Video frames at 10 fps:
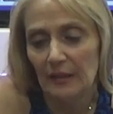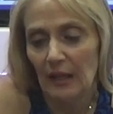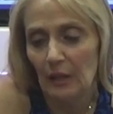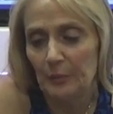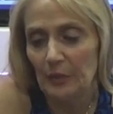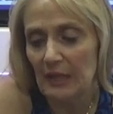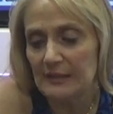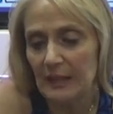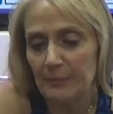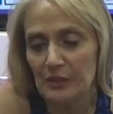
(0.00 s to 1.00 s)
I hope you
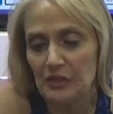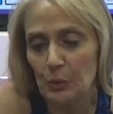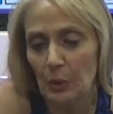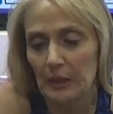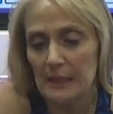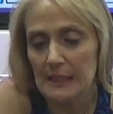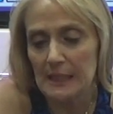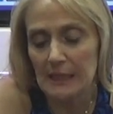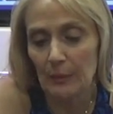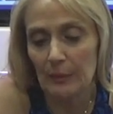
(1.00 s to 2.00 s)
guys like my stories
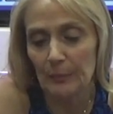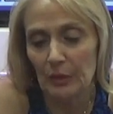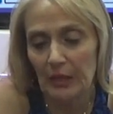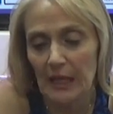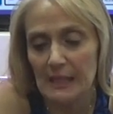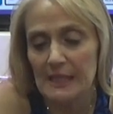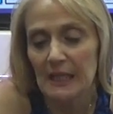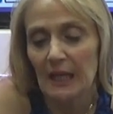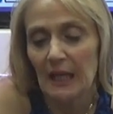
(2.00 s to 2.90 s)
because I don't want to bore you guys.